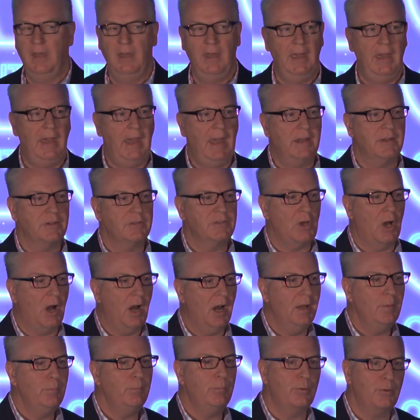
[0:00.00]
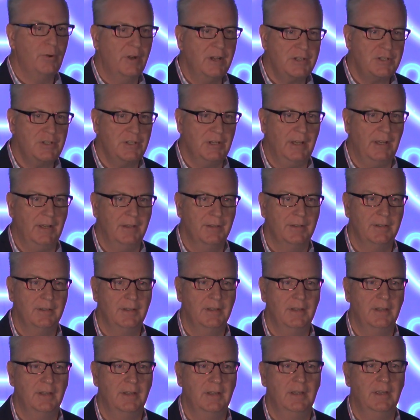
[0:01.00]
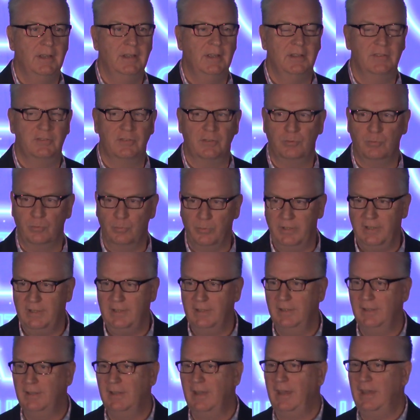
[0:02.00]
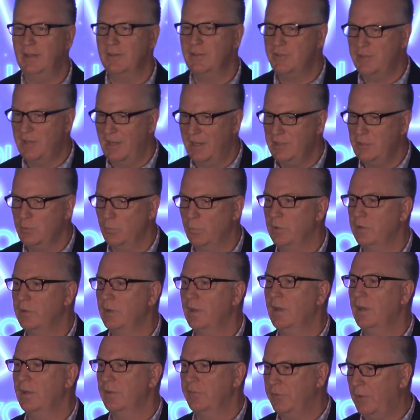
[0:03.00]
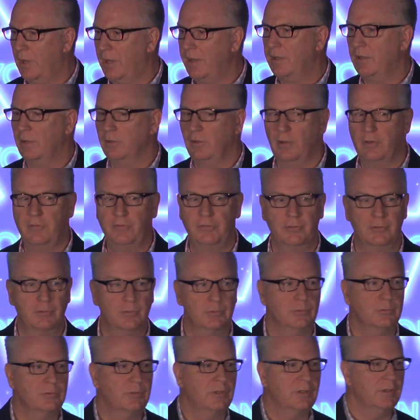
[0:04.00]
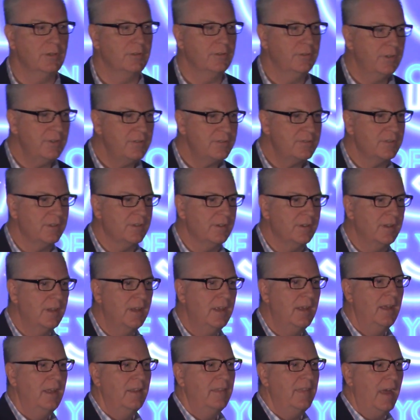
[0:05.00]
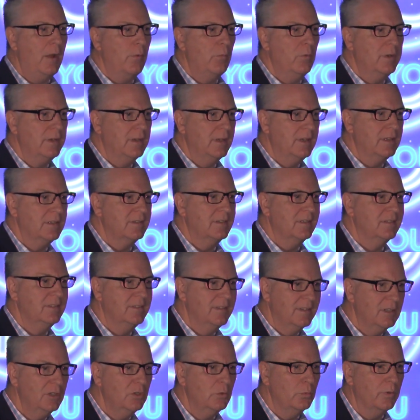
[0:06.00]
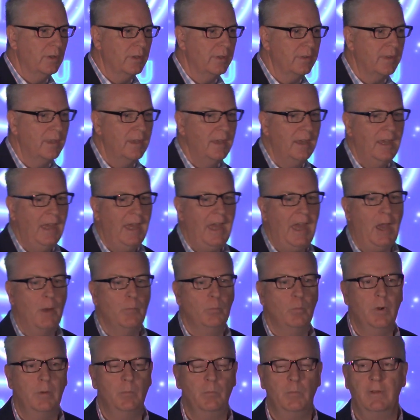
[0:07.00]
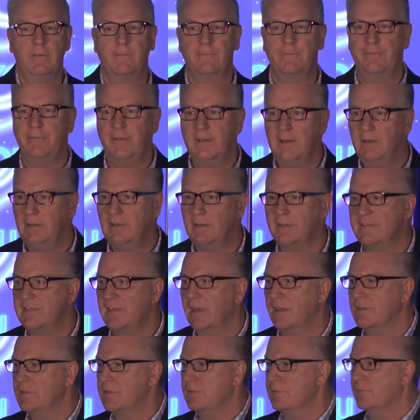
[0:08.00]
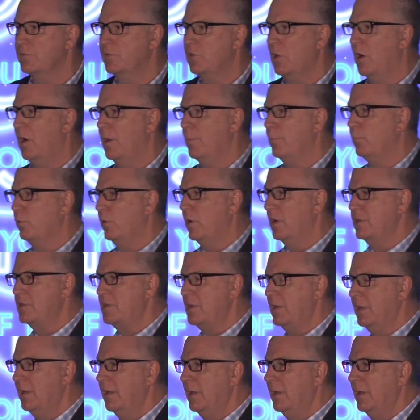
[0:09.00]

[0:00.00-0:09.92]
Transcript: And time pressure is a real and genuine psychological condition that we need to deal with. And when we feel a sense of time pressure,